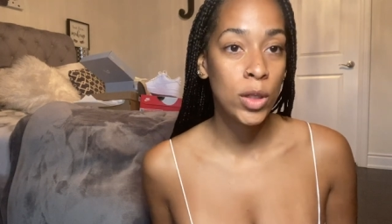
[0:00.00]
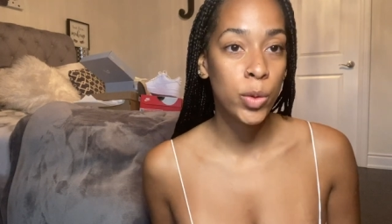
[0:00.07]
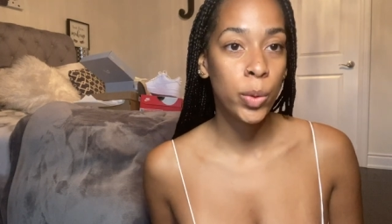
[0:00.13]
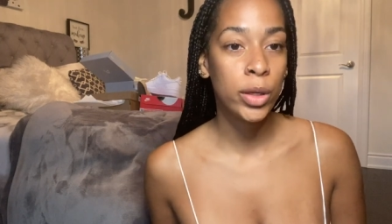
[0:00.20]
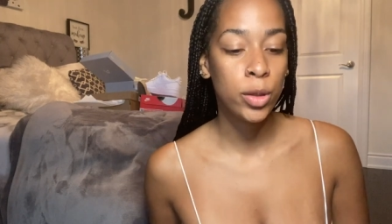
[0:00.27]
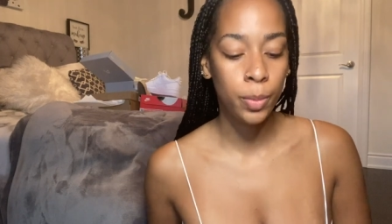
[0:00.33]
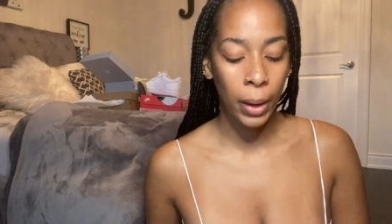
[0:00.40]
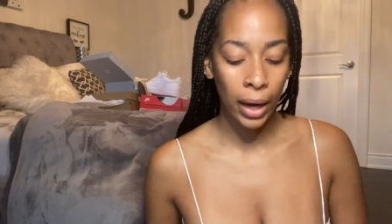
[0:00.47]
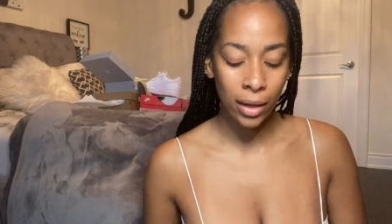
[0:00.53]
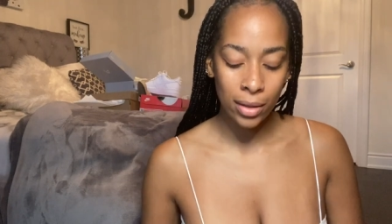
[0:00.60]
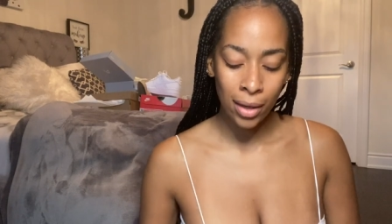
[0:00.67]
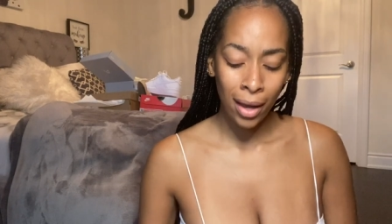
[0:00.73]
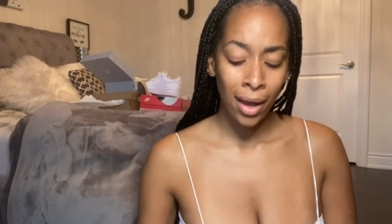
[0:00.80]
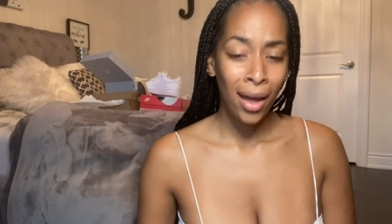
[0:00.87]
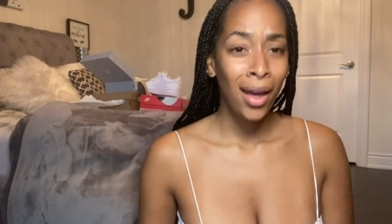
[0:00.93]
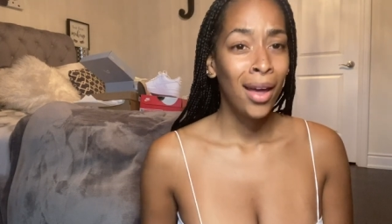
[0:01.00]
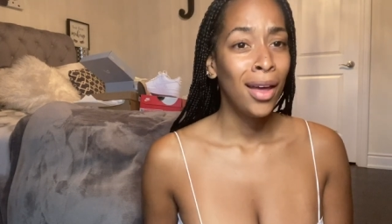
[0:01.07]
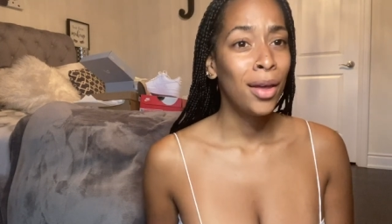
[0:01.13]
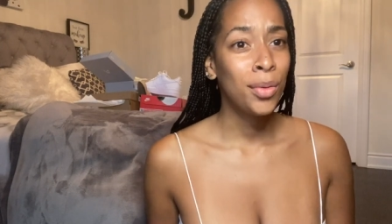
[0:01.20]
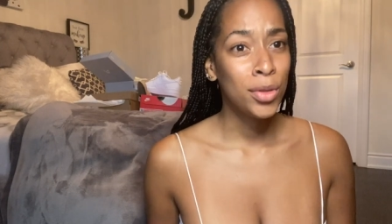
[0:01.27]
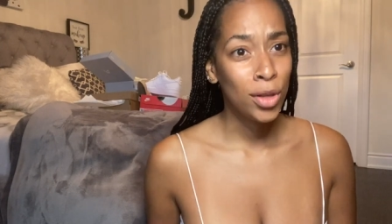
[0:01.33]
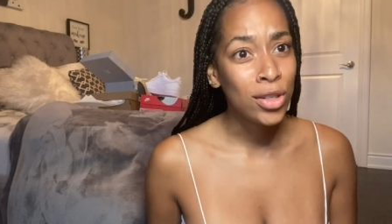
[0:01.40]
to expect
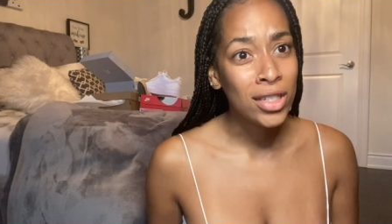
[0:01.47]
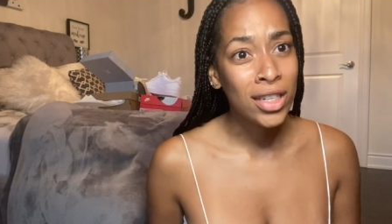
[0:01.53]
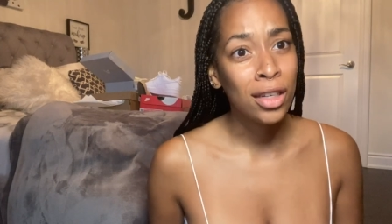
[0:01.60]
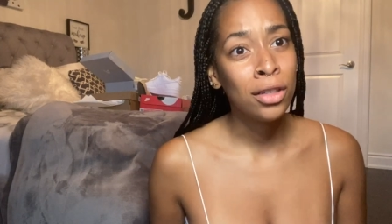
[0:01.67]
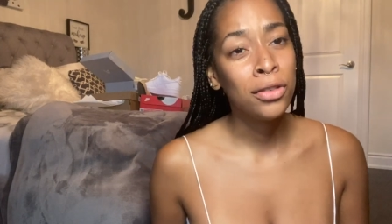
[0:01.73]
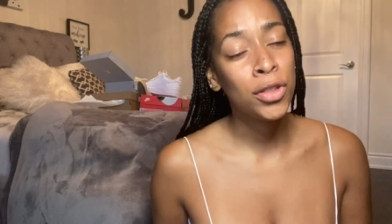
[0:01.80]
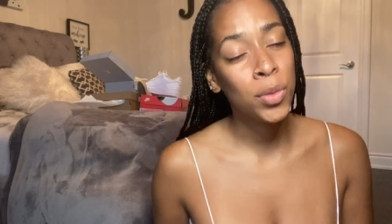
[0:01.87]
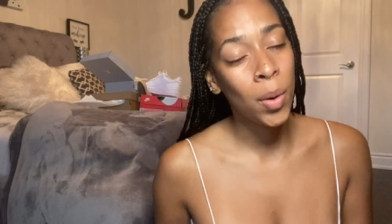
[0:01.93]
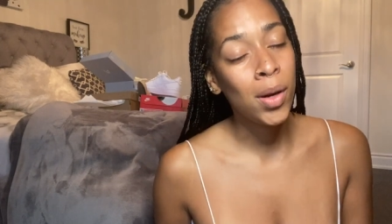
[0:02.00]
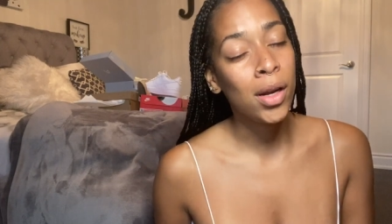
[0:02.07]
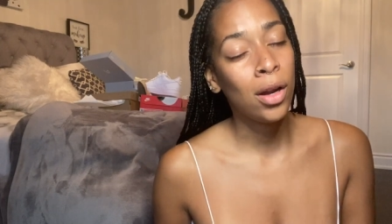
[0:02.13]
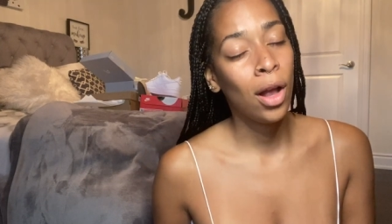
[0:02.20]
it was on sale for $20.